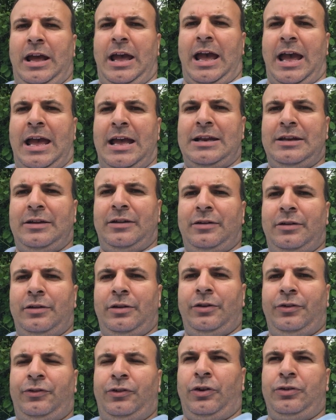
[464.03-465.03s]
And
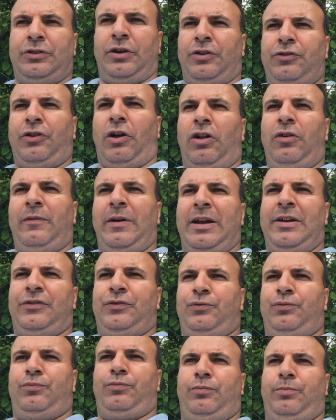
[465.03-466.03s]
so there's
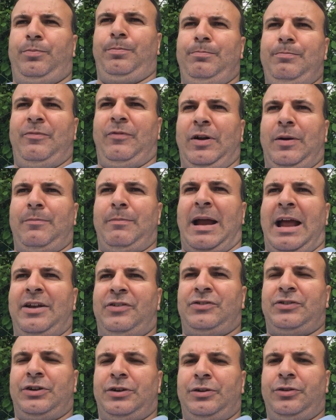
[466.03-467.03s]
always where
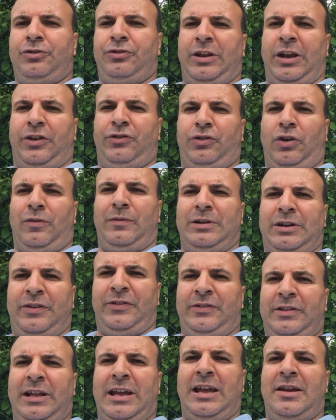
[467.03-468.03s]
master takes over the
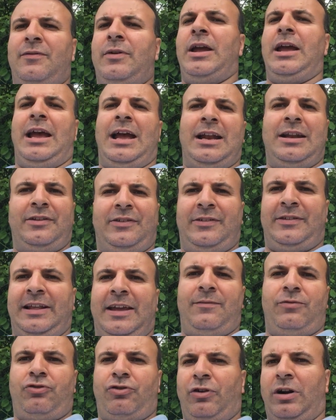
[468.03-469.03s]
slave and
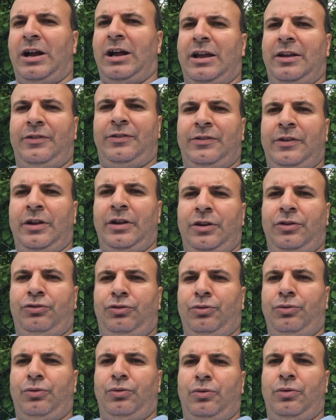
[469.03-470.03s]
slave tries
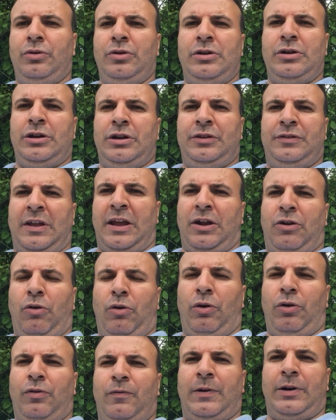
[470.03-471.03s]
to take
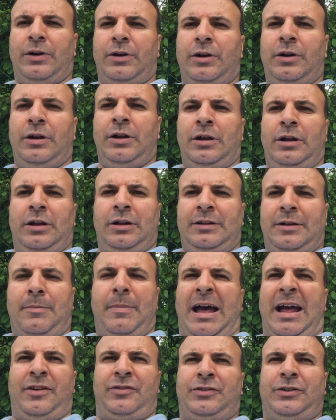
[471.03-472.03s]
over the
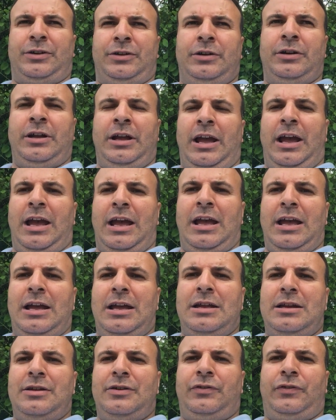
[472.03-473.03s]
master.
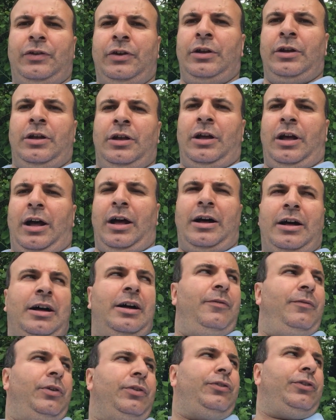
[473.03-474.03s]
And
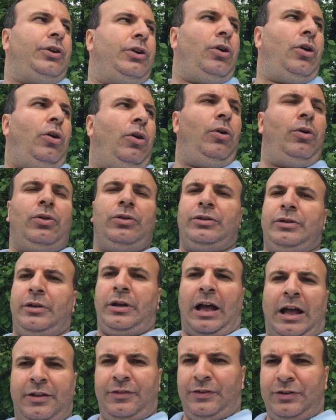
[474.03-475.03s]
what's it called?
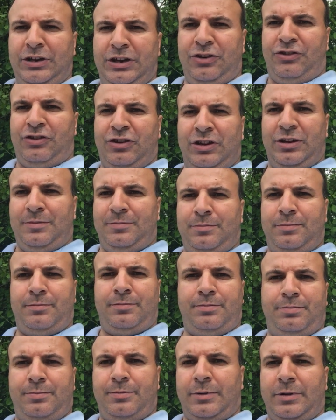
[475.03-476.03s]
As Nietzsche
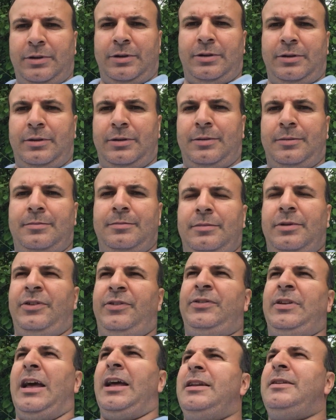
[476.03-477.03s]

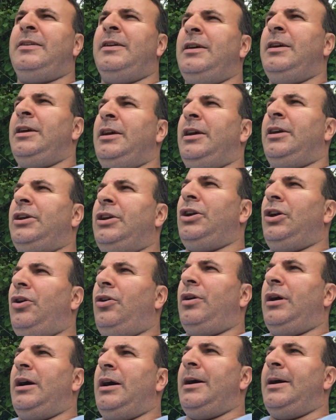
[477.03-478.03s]
said, you
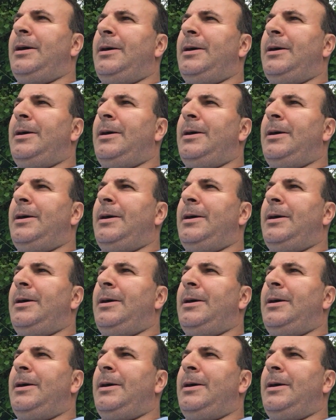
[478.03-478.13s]
know,